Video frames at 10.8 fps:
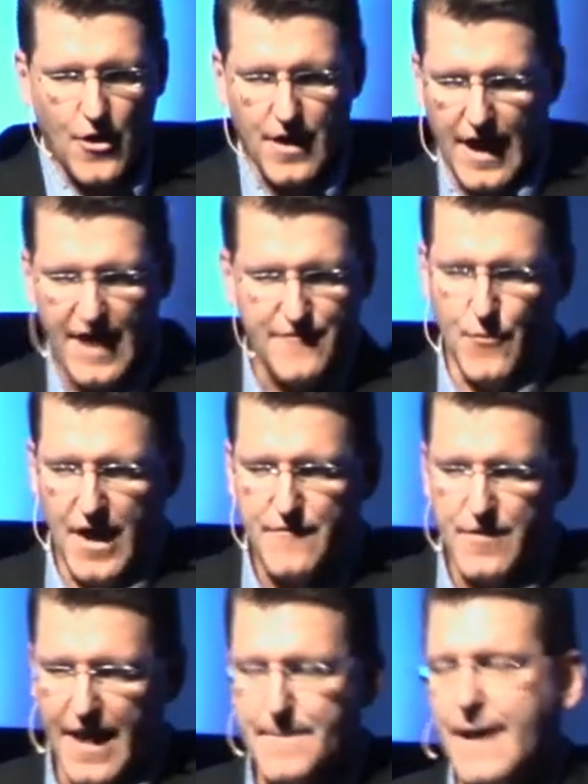and life, to whatever
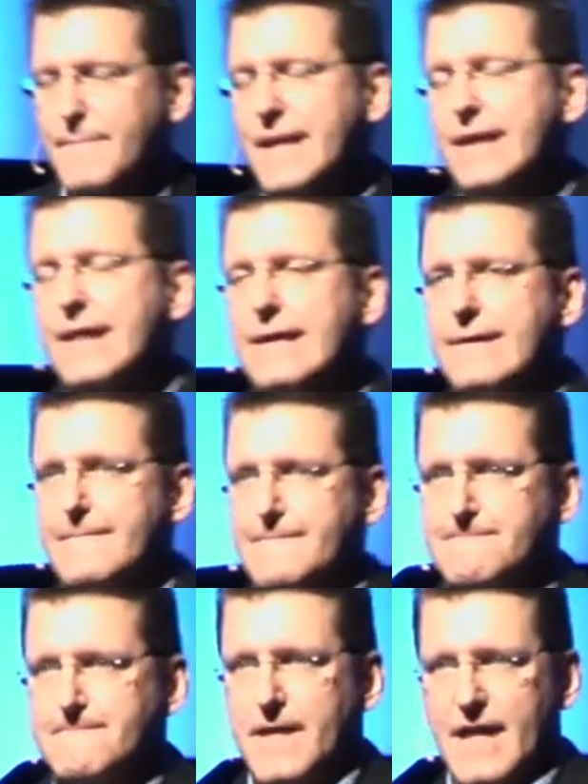that might mean,
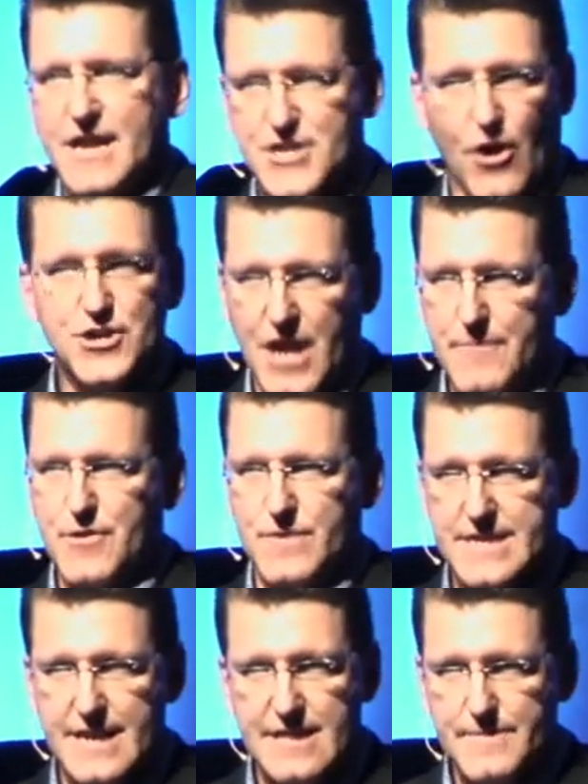it's our job to
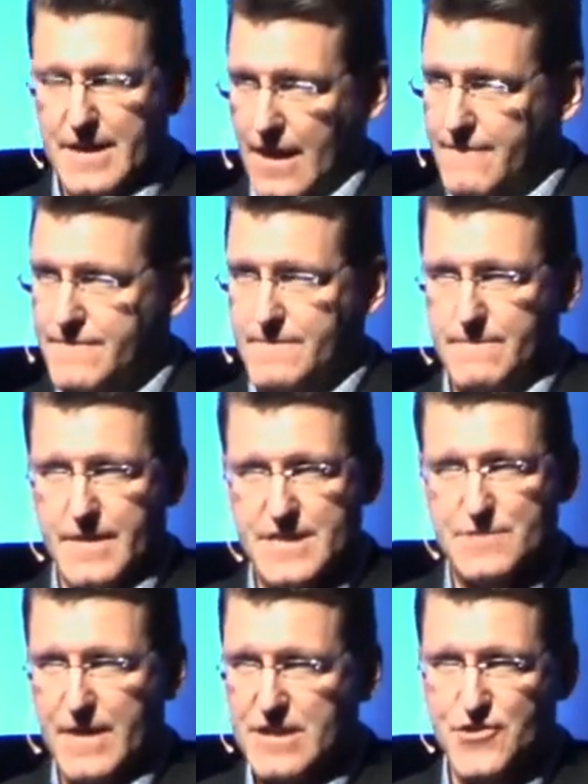receive them and love them and
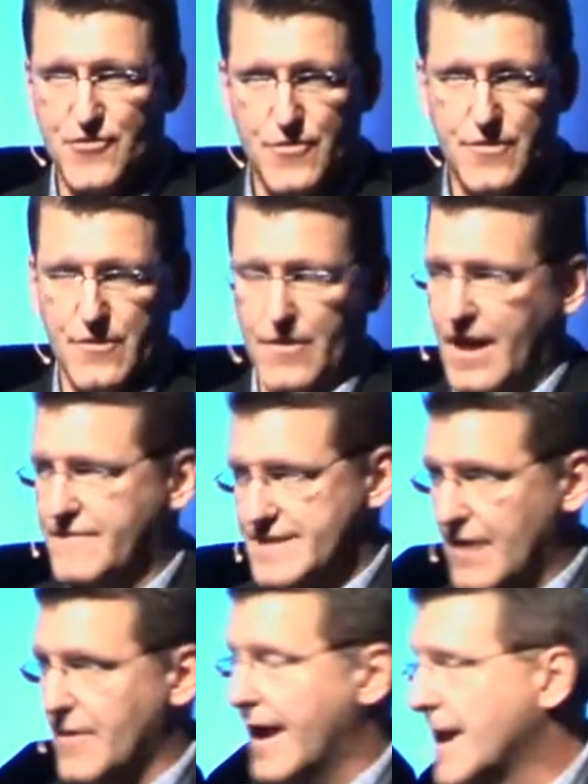speak the truth into their life. Is that
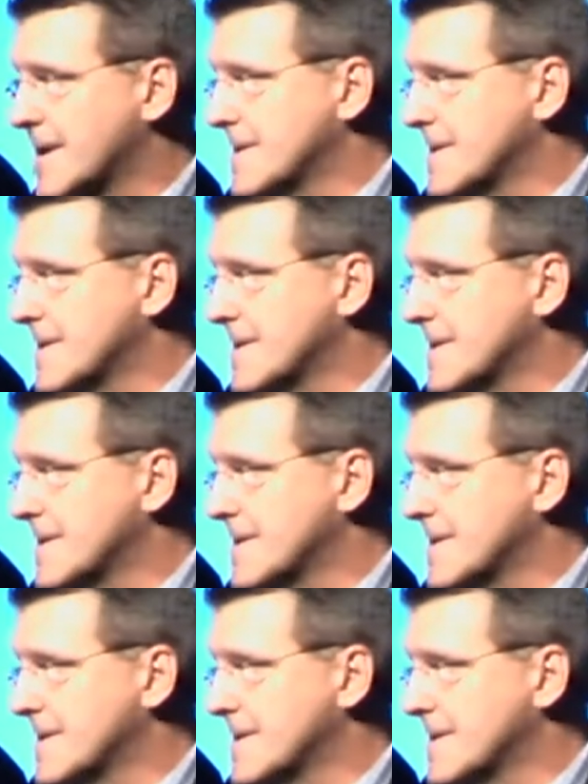right?